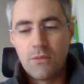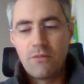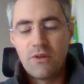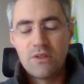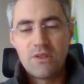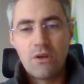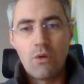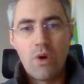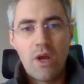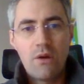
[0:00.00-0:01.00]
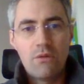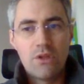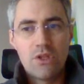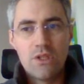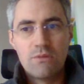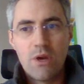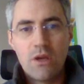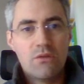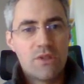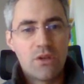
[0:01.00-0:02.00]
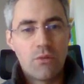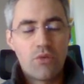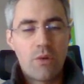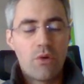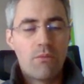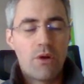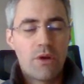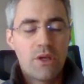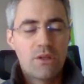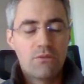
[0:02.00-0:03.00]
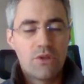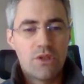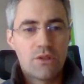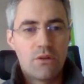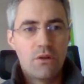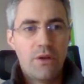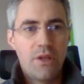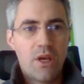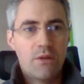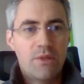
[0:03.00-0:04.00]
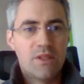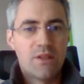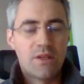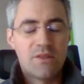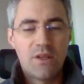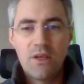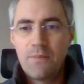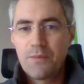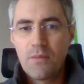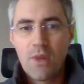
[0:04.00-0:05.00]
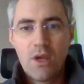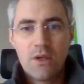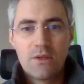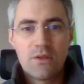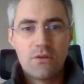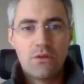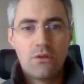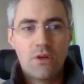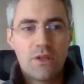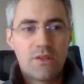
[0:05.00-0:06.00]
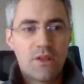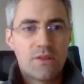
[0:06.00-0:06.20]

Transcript: fancier way, which is by using a premium plugin, which is called the A/B testing. So let's get